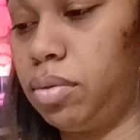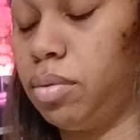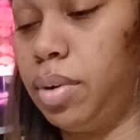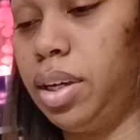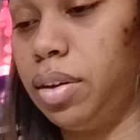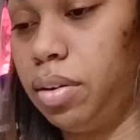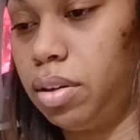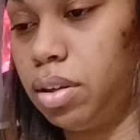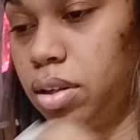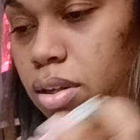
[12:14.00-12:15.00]
Wow.
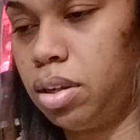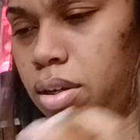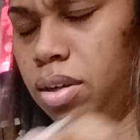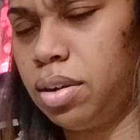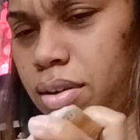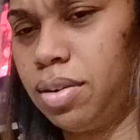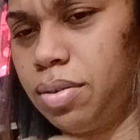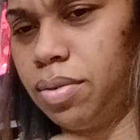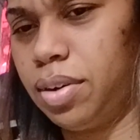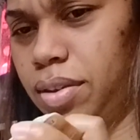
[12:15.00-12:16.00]

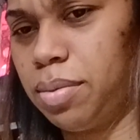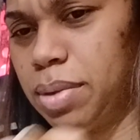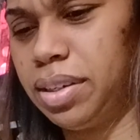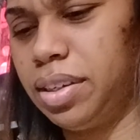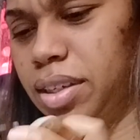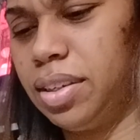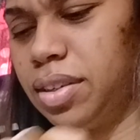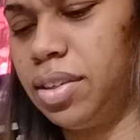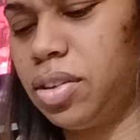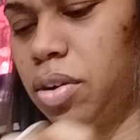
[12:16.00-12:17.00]
What other messages
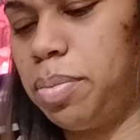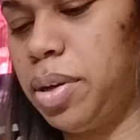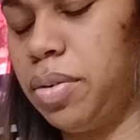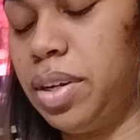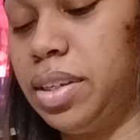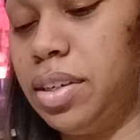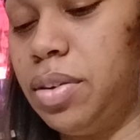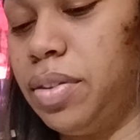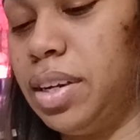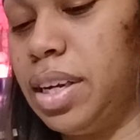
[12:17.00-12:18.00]
does Scorpio need to
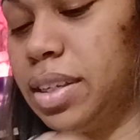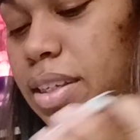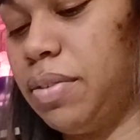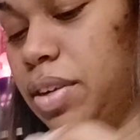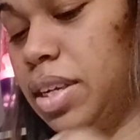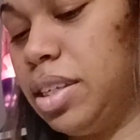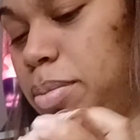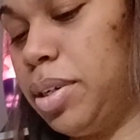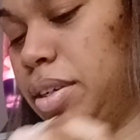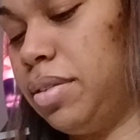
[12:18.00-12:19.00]
know in the next seven days,
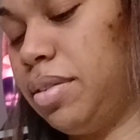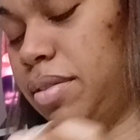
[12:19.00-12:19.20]
Spirit?